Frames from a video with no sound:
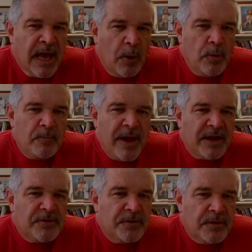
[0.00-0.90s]
I went
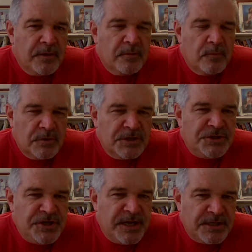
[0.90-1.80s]
back to
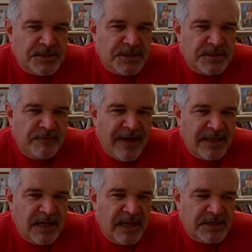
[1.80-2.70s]
Genesis. In
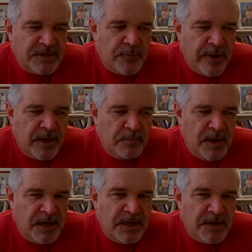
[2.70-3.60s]
fact, the lesson
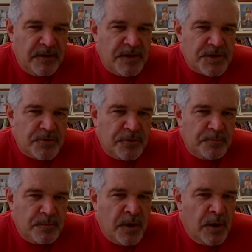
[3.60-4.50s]
recommended to this
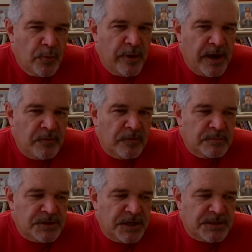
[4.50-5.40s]
group, reading
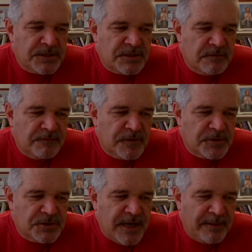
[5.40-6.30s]
from Genesis, the
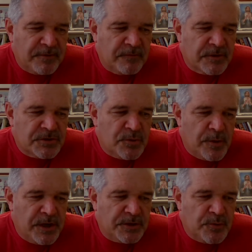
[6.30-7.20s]
first chapter, verse
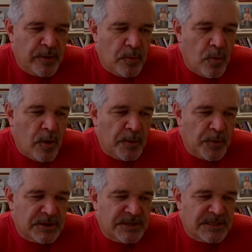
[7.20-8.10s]
20 and 21,
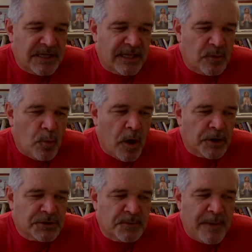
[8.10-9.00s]
where it says, "Let the
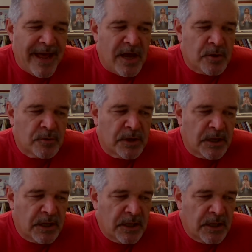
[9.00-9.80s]
waters abound